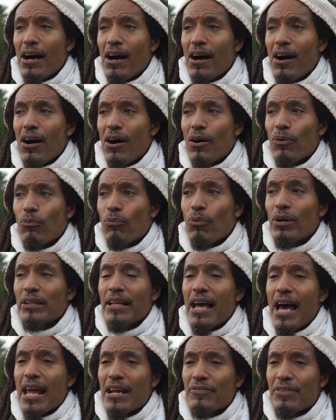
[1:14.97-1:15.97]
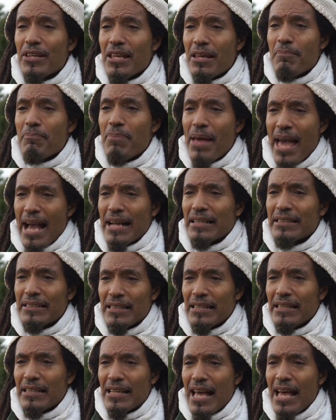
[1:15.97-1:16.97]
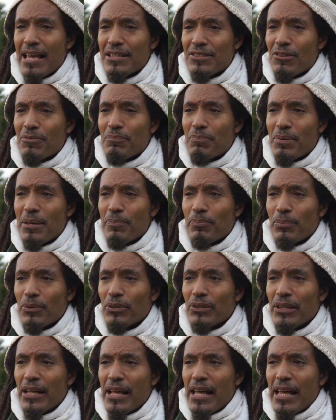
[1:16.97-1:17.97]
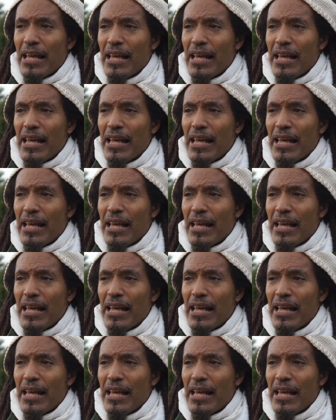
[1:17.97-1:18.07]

uh, what kind of impact it has on people